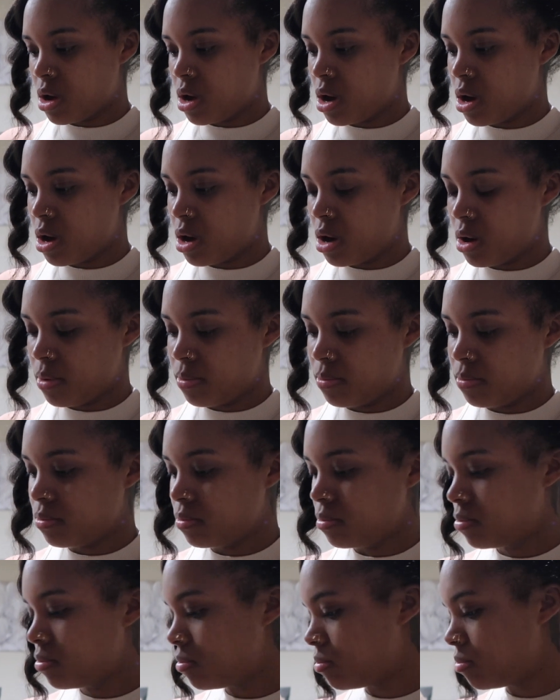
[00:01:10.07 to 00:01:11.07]

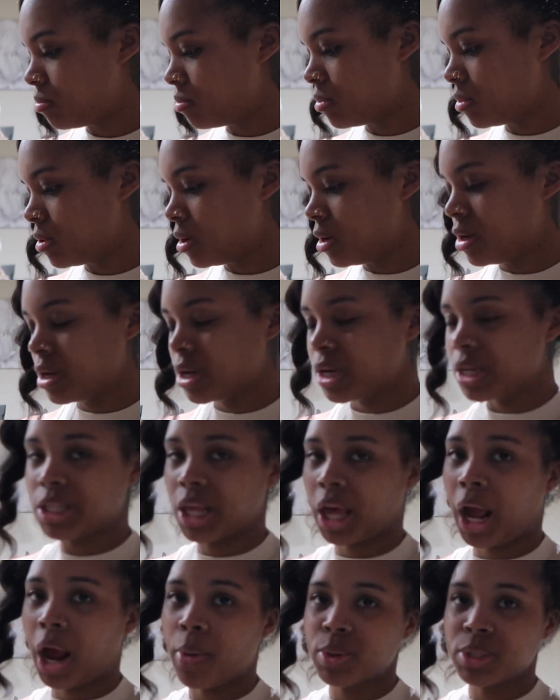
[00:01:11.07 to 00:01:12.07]
Um, cause
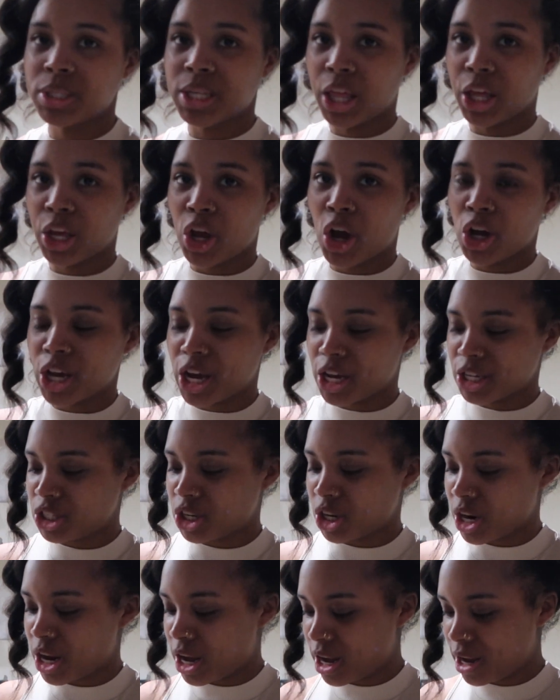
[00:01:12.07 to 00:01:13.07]
like I was telling y'all
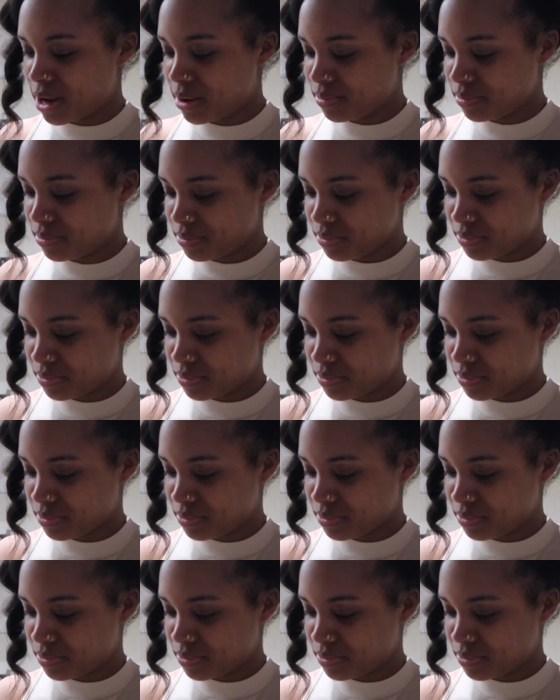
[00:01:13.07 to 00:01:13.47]
yesterday,